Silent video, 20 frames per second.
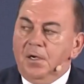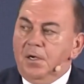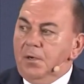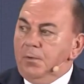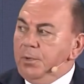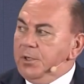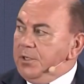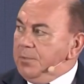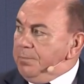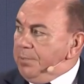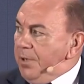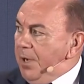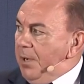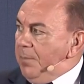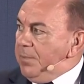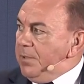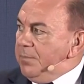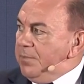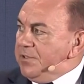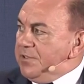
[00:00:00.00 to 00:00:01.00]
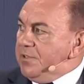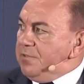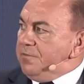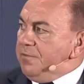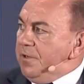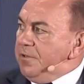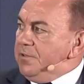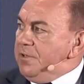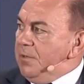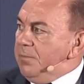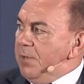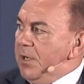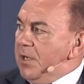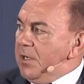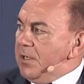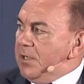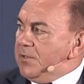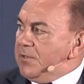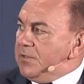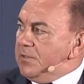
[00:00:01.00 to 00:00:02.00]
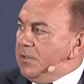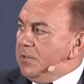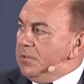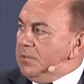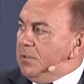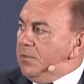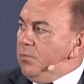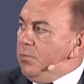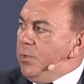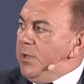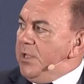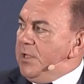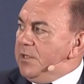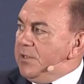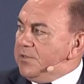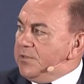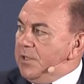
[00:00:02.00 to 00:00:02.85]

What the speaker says: Well, the problem is frontier markets, the weakest